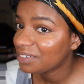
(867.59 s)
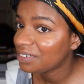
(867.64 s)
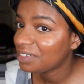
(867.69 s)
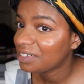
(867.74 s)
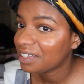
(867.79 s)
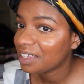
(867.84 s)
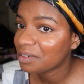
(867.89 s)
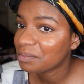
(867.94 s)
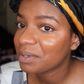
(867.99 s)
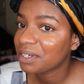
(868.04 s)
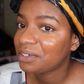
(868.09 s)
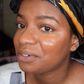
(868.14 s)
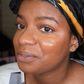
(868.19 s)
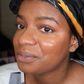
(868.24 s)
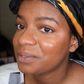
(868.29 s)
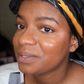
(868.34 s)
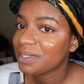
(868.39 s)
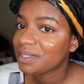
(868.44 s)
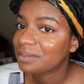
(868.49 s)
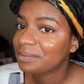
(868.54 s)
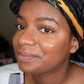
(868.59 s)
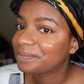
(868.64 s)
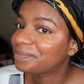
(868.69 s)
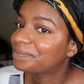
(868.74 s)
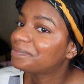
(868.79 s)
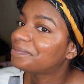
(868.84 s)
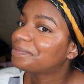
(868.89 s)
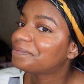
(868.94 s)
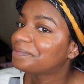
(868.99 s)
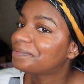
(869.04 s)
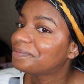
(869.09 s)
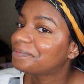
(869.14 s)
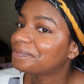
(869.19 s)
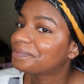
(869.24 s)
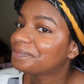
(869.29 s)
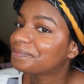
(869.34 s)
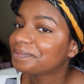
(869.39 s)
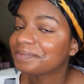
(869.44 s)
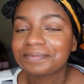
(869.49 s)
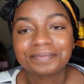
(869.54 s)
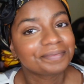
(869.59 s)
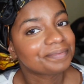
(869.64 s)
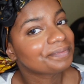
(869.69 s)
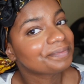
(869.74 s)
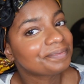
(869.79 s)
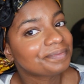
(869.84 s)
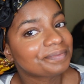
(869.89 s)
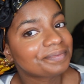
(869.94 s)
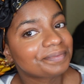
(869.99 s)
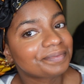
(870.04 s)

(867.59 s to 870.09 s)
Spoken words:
That's my nose.